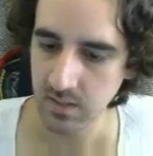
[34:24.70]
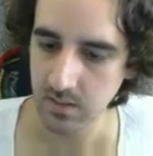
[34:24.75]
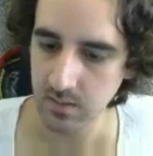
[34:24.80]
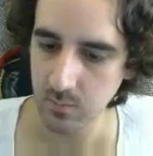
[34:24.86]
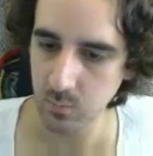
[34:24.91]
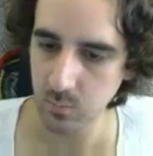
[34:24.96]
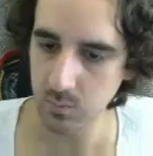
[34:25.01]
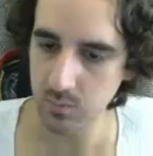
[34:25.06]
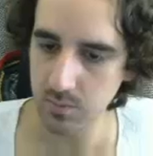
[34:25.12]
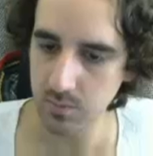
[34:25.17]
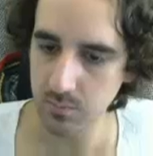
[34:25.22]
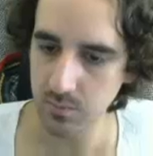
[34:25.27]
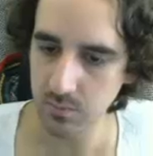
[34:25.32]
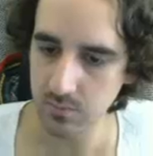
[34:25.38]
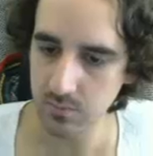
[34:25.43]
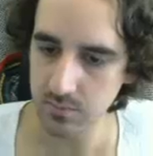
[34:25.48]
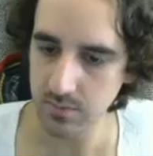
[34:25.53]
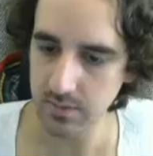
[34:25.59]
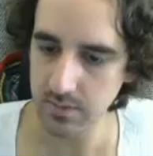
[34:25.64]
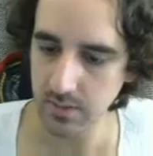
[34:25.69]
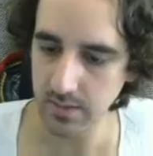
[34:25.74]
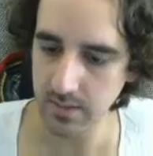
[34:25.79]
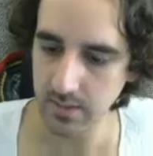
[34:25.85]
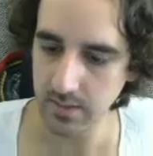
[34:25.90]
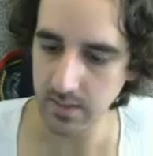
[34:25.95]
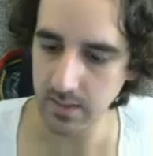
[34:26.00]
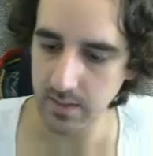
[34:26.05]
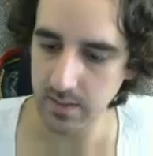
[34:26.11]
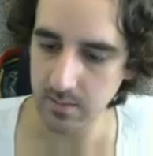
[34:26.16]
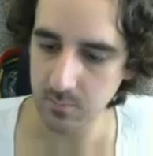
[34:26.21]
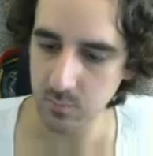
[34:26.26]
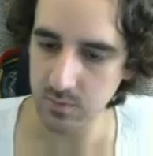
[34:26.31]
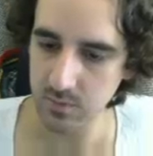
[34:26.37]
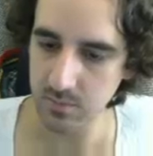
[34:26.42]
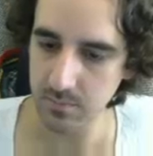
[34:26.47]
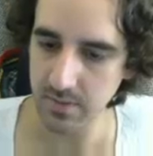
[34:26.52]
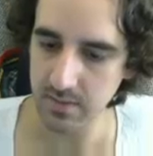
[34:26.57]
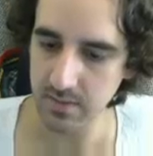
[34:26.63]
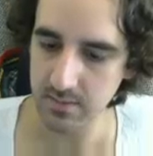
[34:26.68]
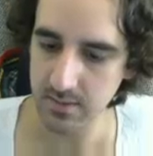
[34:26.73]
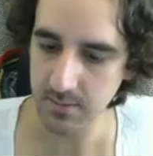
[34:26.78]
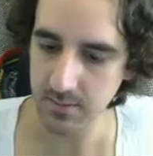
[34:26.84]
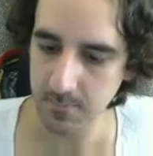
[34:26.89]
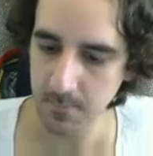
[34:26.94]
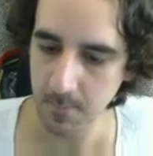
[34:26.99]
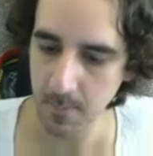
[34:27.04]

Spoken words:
We remove the item with the bezier.